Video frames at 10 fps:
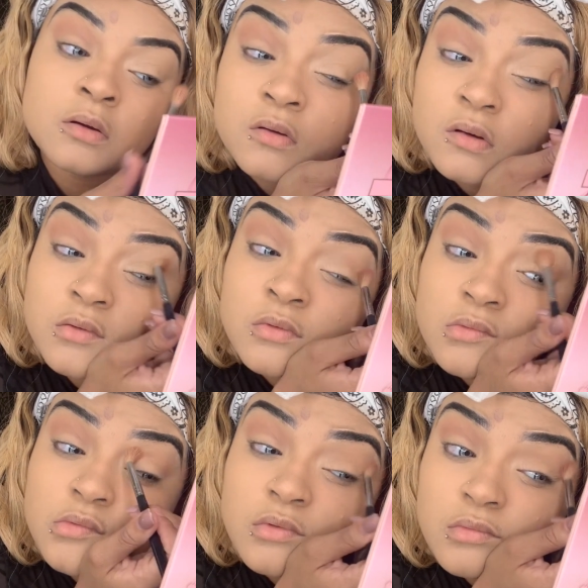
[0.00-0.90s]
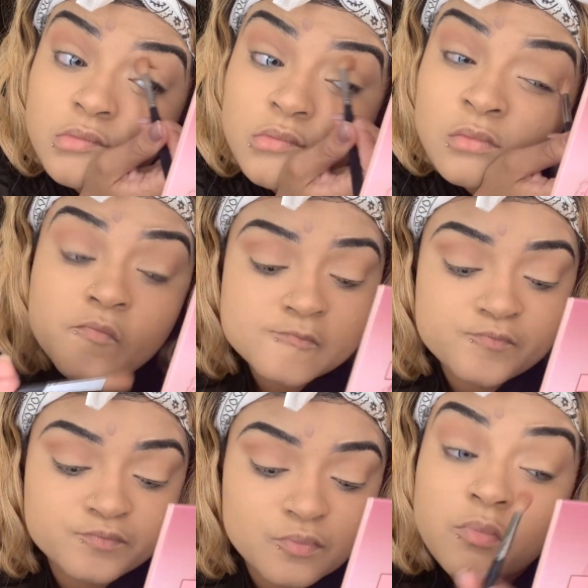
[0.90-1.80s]
just like a first impressions kind of
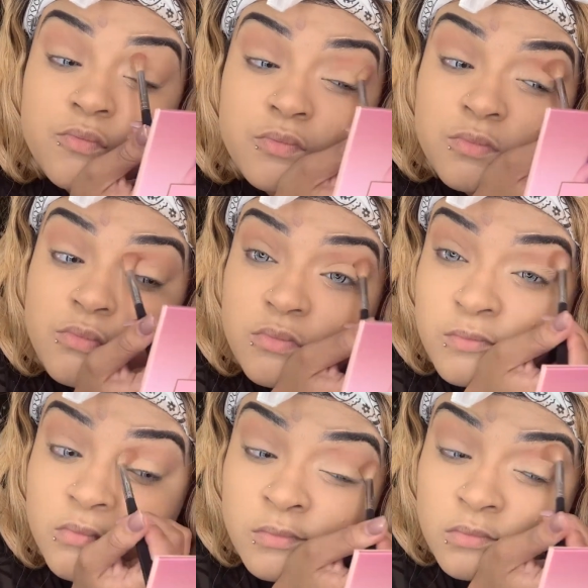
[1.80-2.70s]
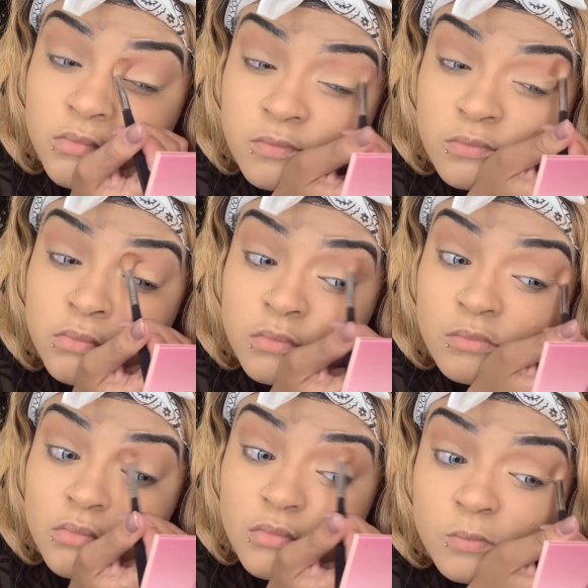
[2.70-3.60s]
thing. So if you actually like
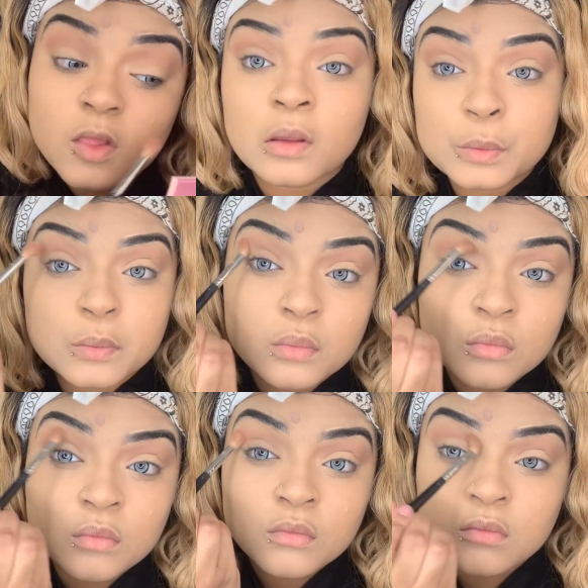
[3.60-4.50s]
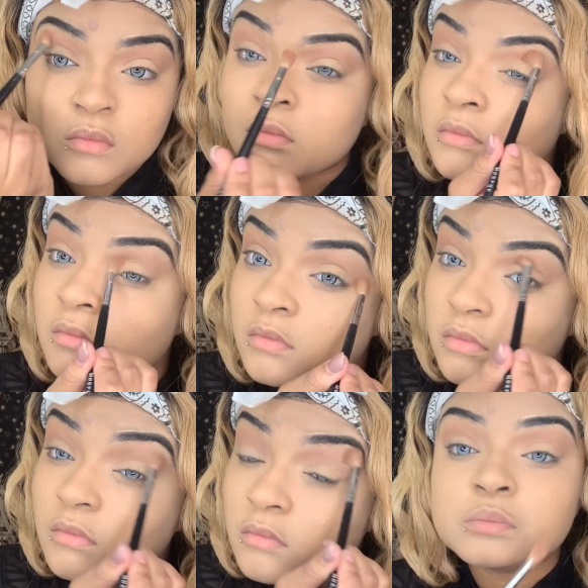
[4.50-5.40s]
the look that you
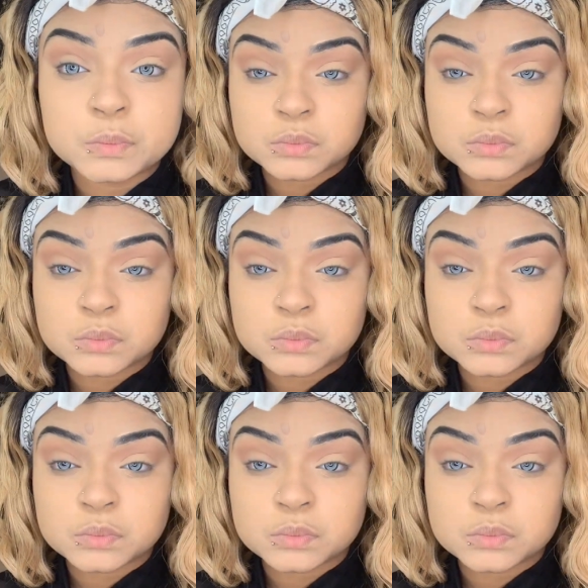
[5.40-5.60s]
see with